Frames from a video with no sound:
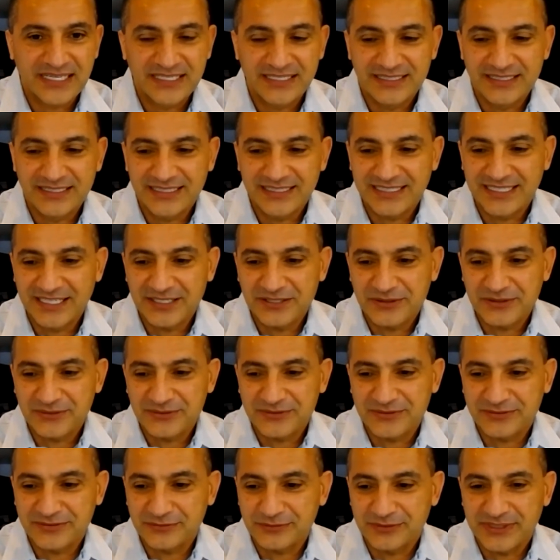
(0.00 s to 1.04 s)
And in the end,
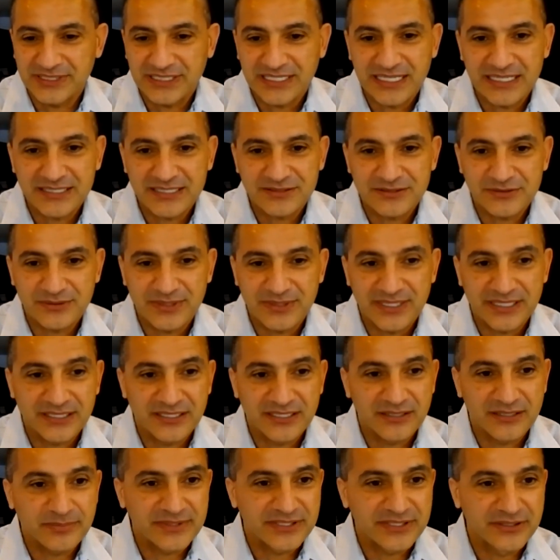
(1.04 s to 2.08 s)
you realize you end
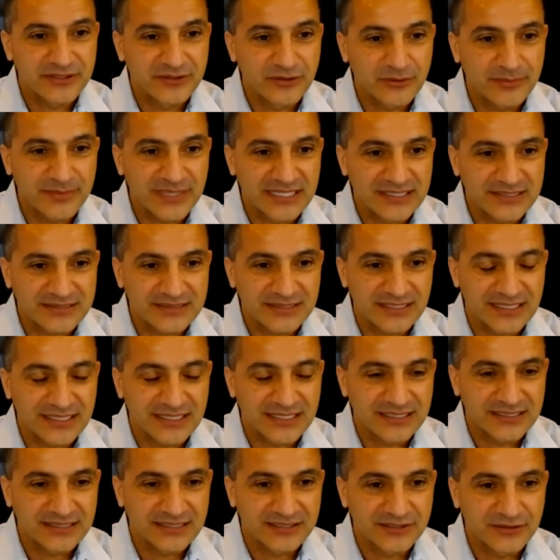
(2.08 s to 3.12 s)
up in no man's
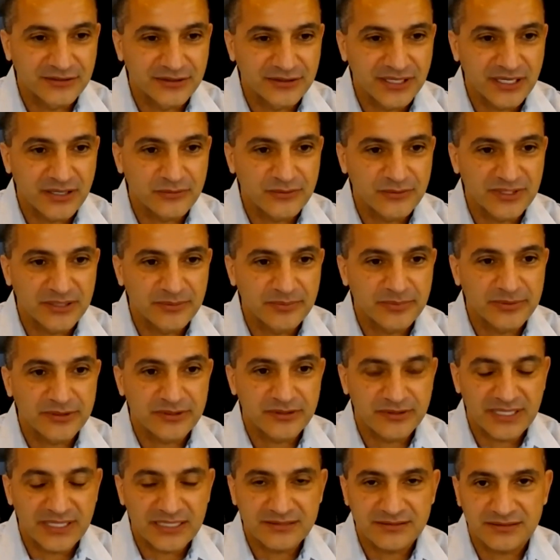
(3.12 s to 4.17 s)
land and you're not really
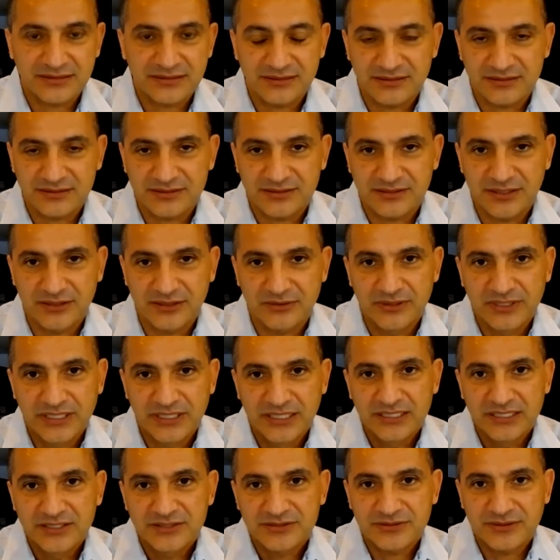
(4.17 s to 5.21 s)
progressing. So
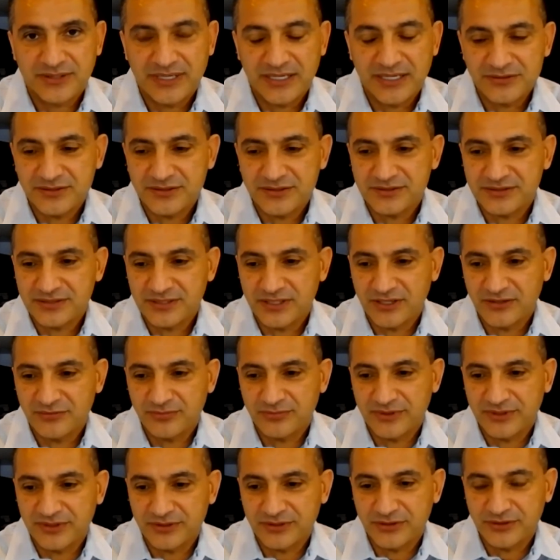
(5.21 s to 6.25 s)
surround yourself
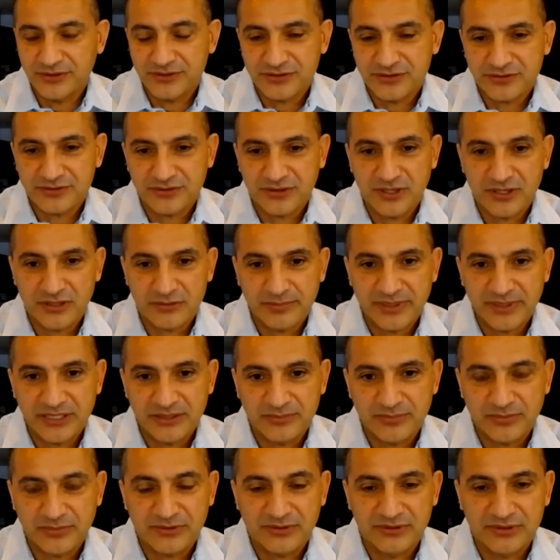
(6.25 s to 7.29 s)
with good, strong
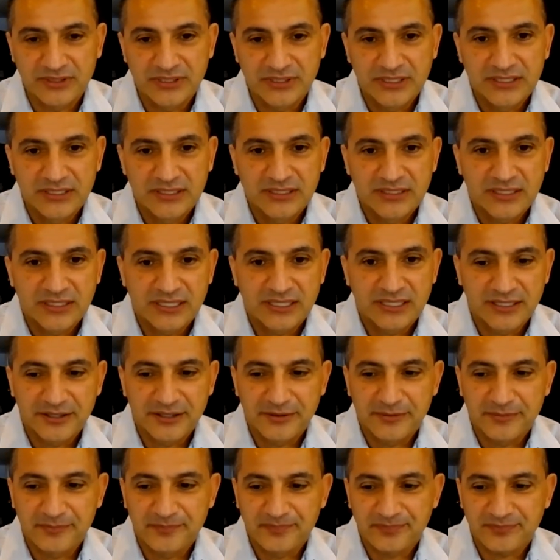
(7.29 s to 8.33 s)
people. Make
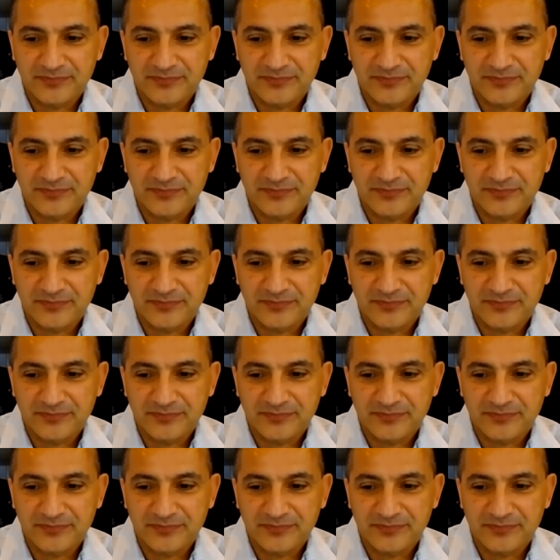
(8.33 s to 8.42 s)
sure